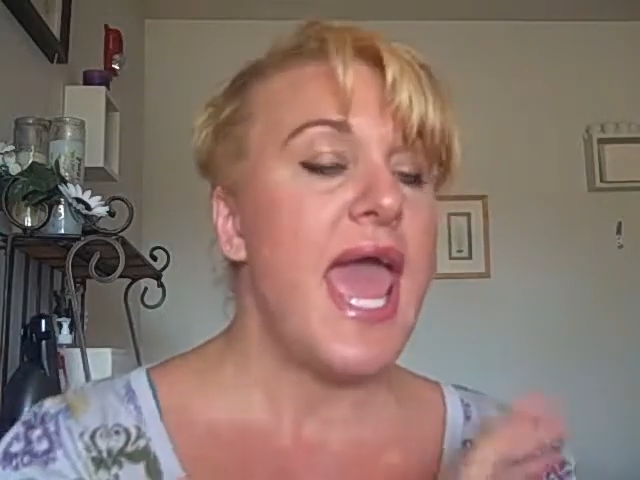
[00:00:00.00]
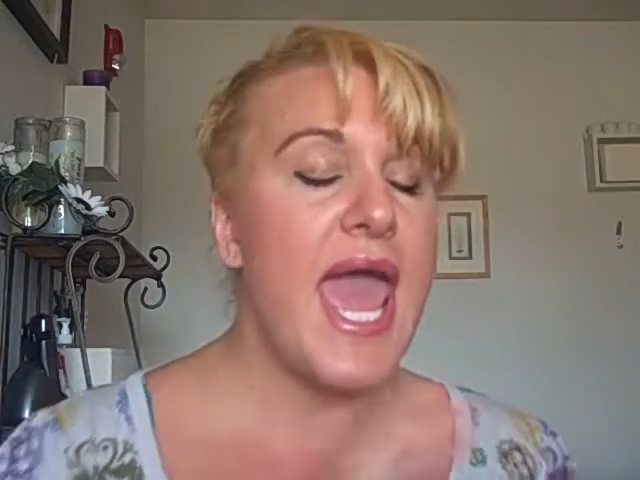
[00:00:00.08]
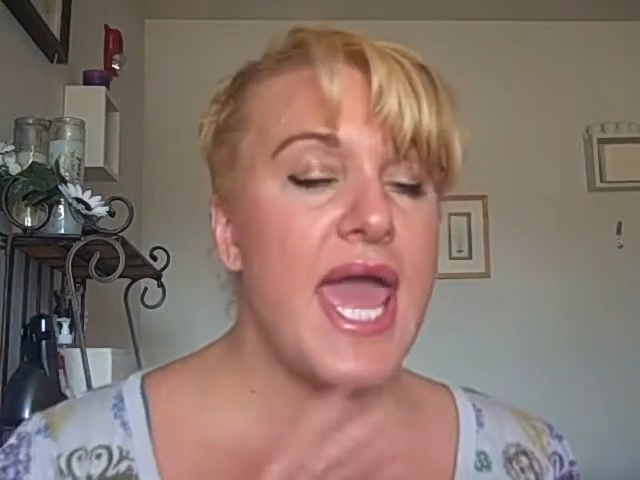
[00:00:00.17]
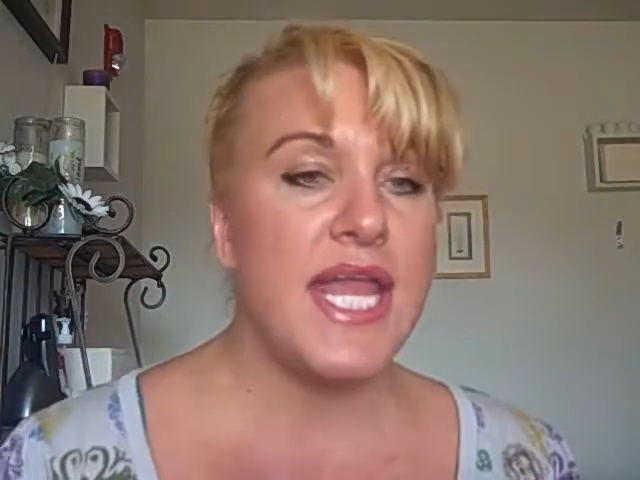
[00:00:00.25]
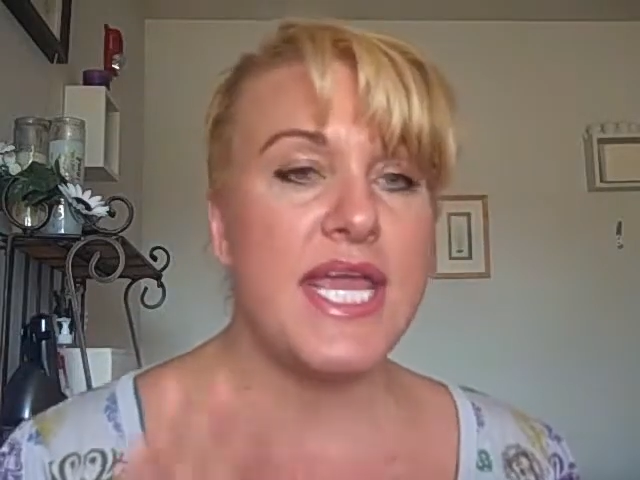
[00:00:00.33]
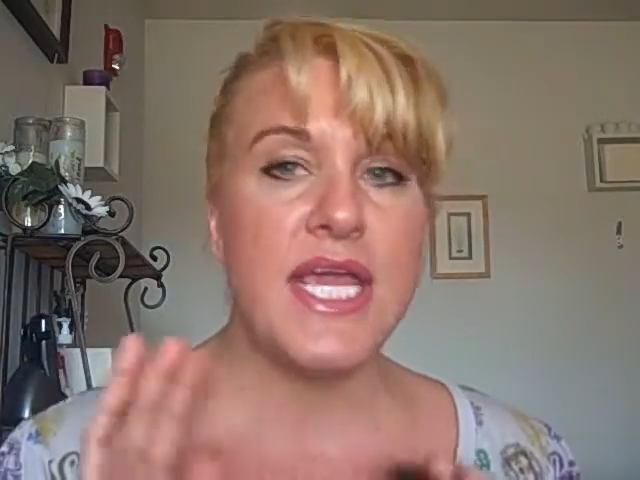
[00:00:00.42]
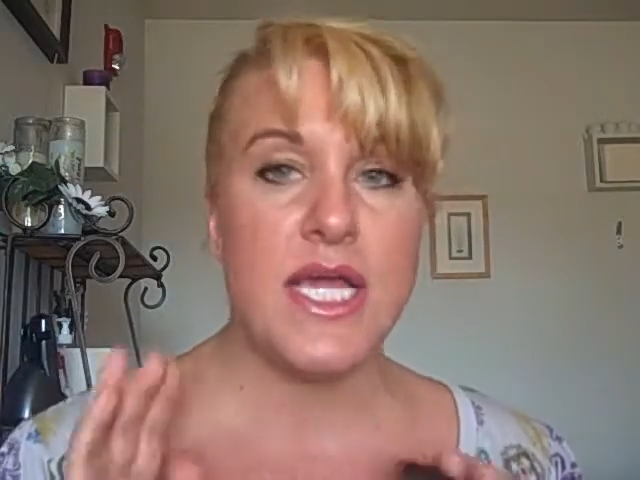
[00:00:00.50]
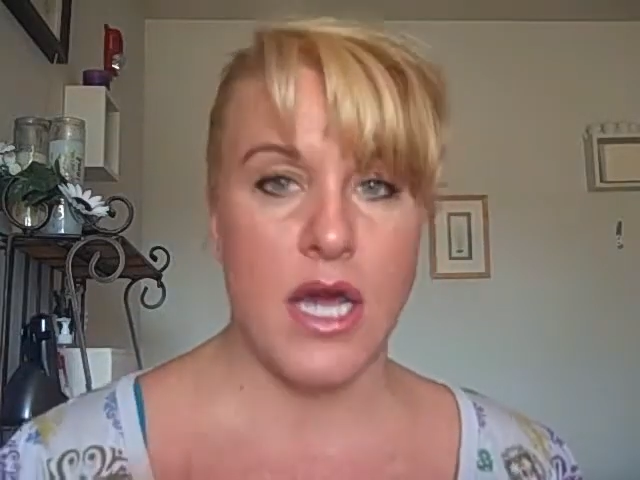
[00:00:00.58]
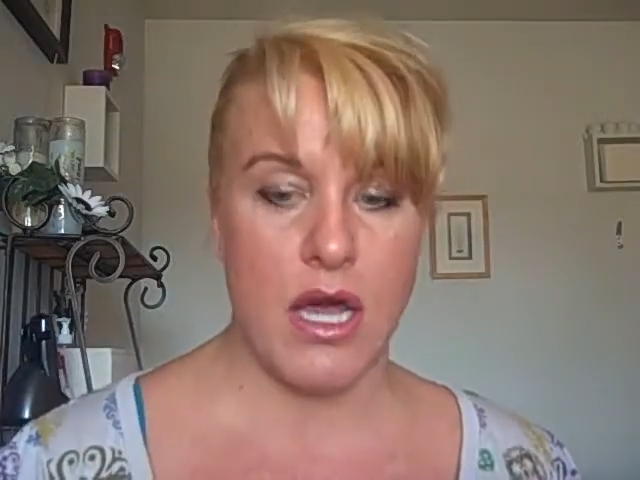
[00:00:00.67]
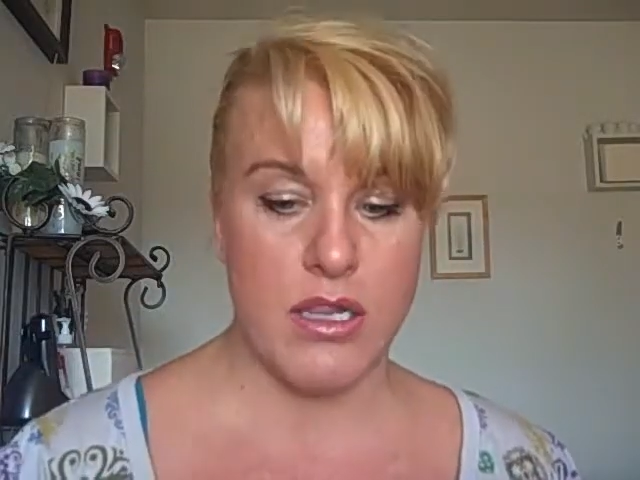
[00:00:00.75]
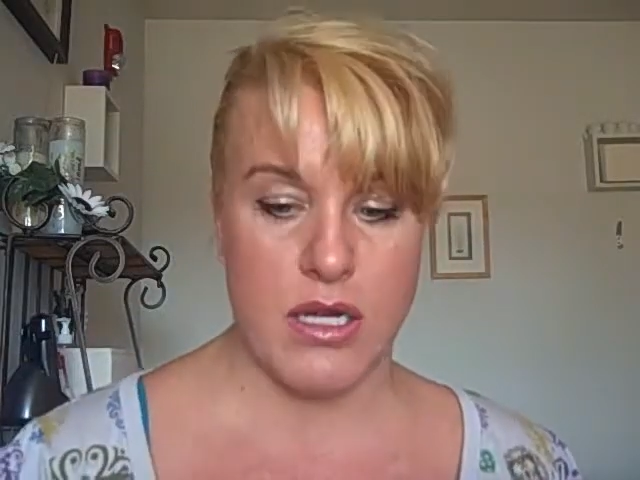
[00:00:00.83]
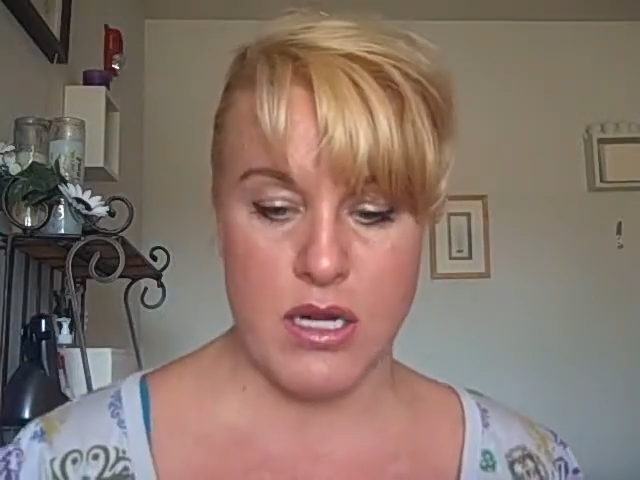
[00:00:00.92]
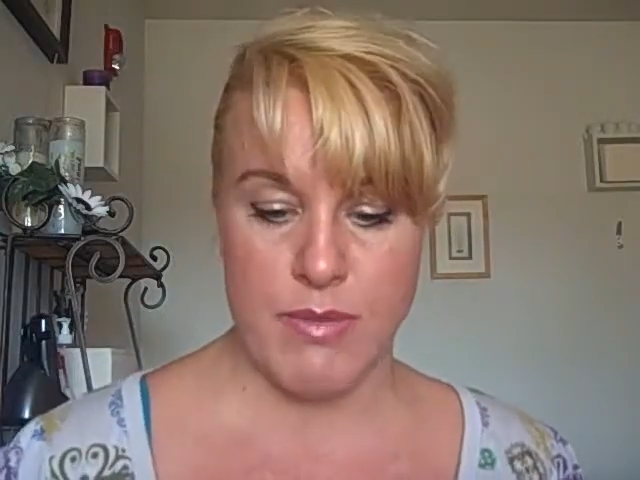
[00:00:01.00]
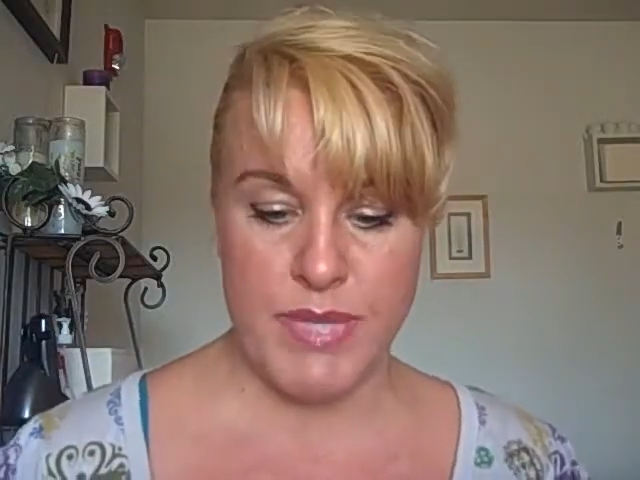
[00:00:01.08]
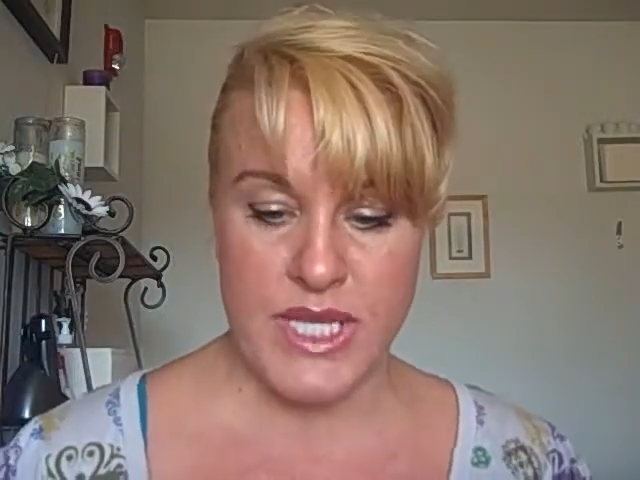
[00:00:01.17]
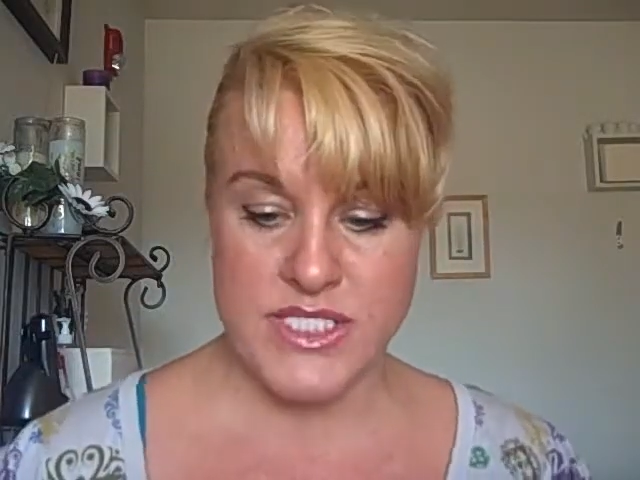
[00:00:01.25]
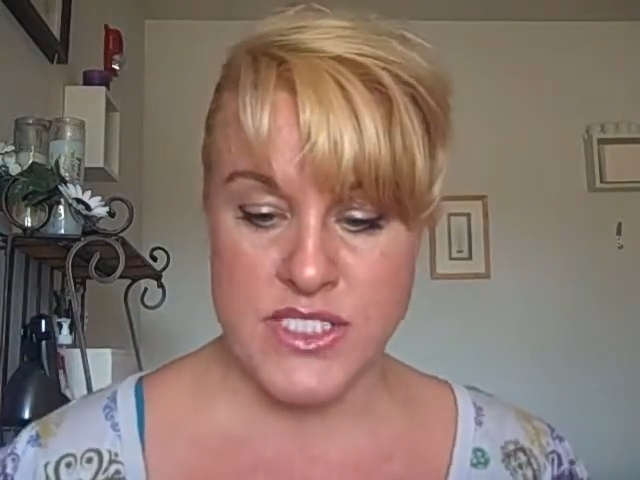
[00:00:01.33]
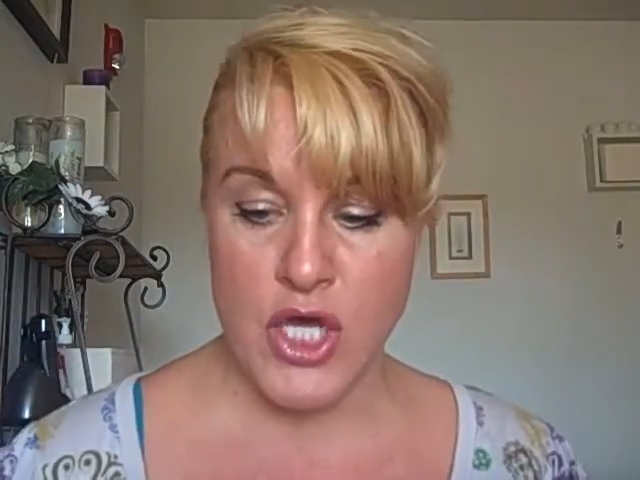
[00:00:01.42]
any color
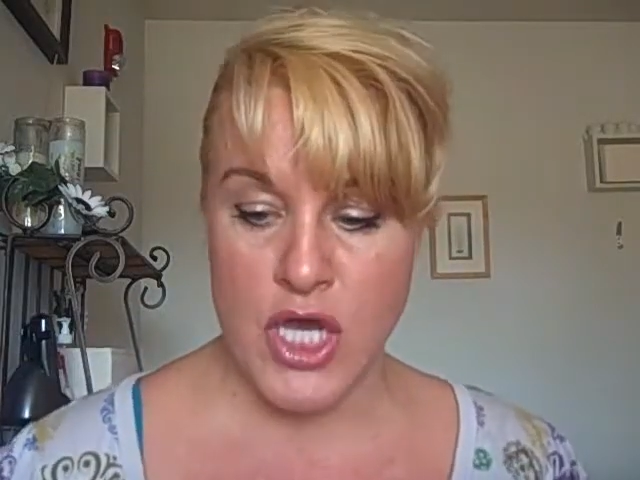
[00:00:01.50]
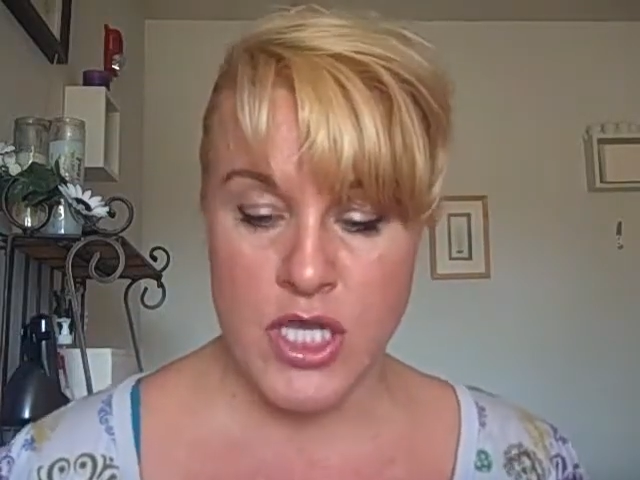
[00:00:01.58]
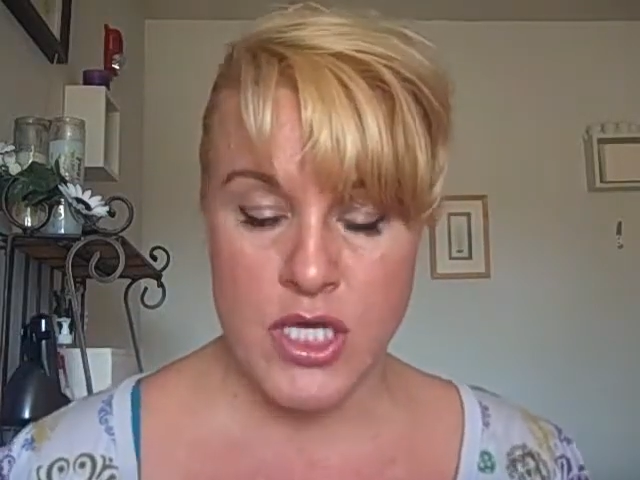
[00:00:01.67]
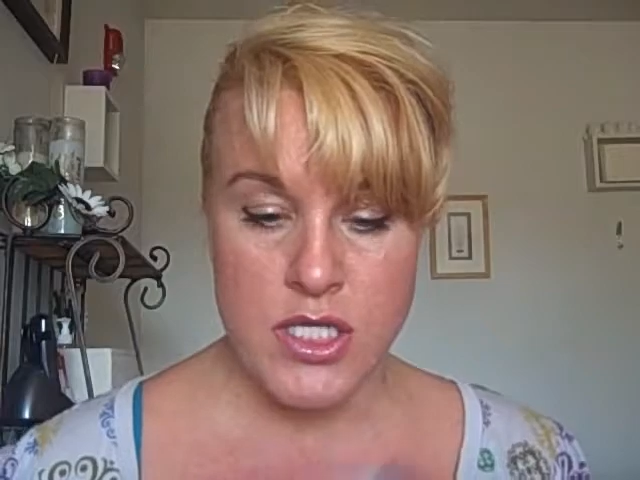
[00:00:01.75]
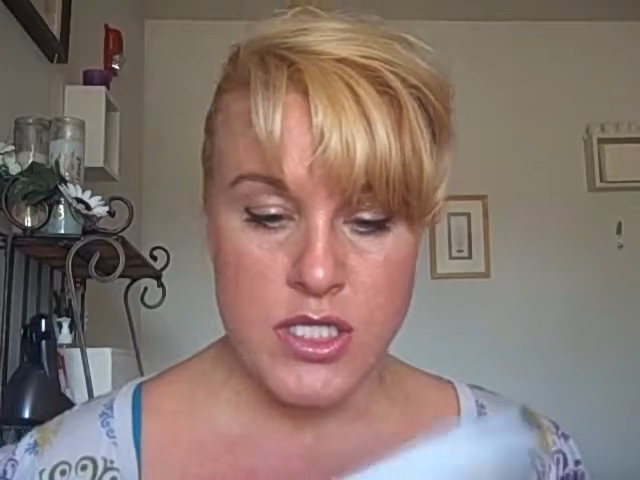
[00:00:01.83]
because look,